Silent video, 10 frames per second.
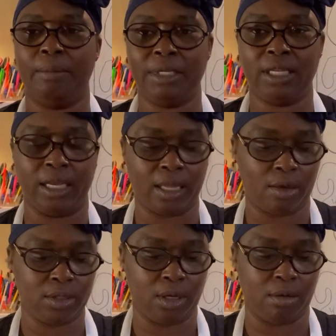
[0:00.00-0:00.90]
me tell
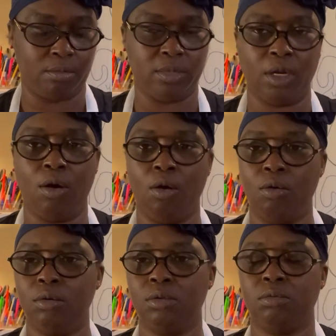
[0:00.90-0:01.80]
y'all something. The
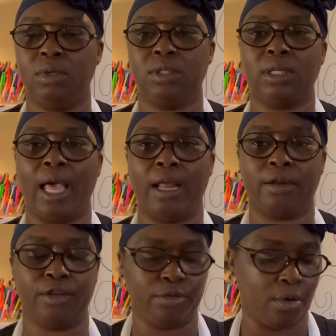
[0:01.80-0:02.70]
holes was out
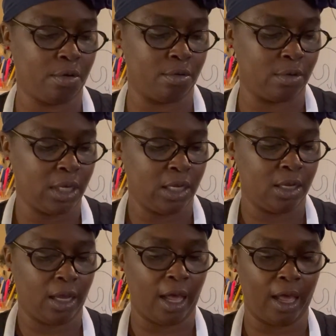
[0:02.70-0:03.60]
of control.
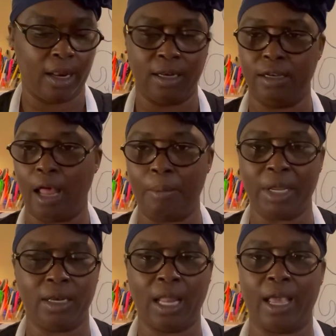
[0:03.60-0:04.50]
I
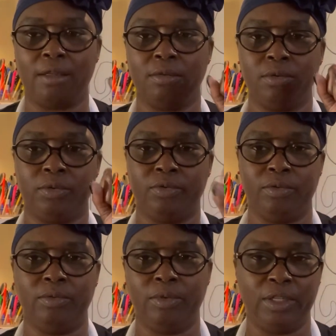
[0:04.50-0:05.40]
mean, like,
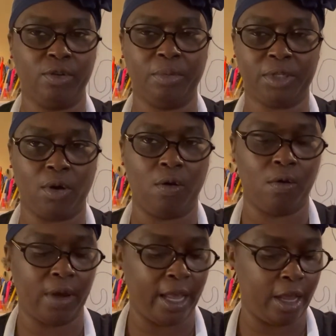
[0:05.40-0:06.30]
you can put your
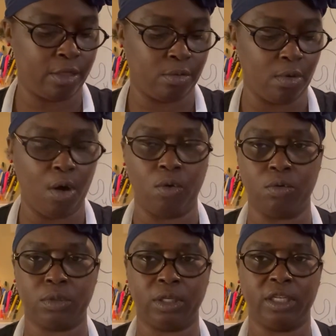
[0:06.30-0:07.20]
whole hand through
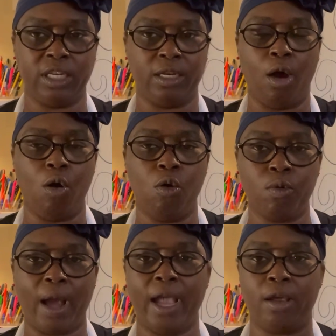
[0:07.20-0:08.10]
holes. It didn't
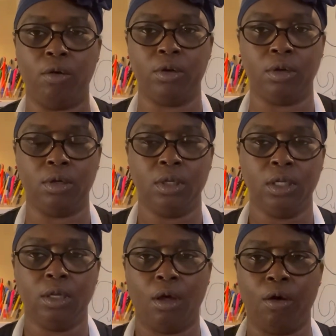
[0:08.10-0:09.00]
hold right on
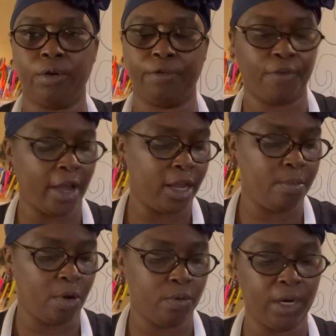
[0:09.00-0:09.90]
the
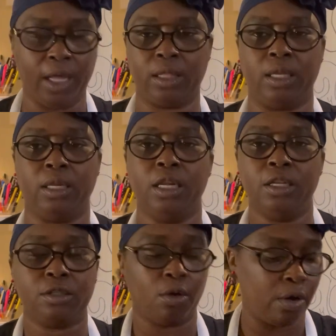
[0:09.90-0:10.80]
frame, no nothing.
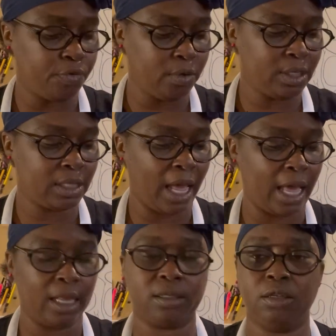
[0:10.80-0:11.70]
So if you
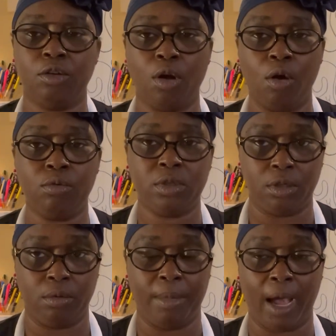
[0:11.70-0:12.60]
decide to go to